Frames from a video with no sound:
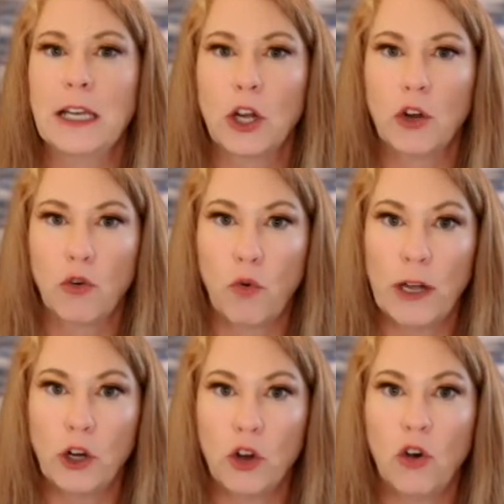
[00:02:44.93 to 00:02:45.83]

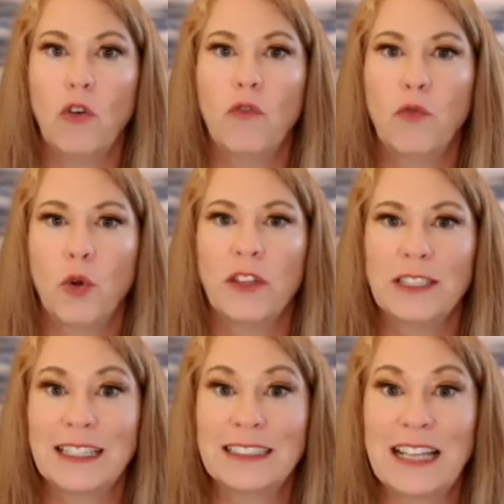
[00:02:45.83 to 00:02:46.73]
critical for the
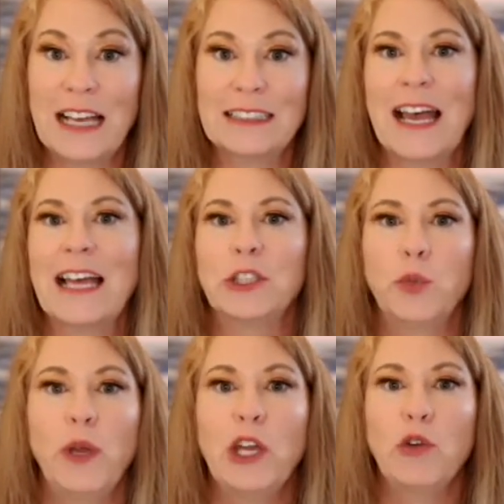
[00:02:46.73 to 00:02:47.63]
success as
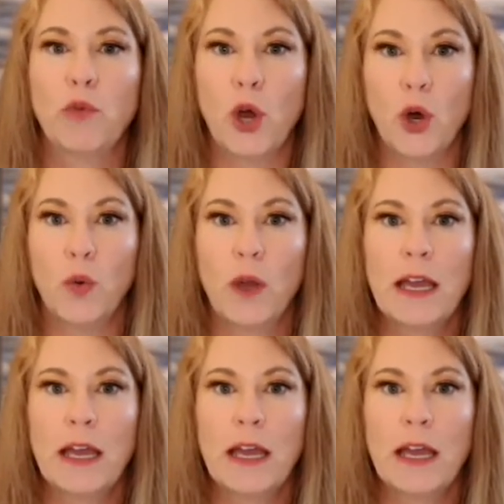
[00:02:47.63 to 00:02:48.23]
we grow.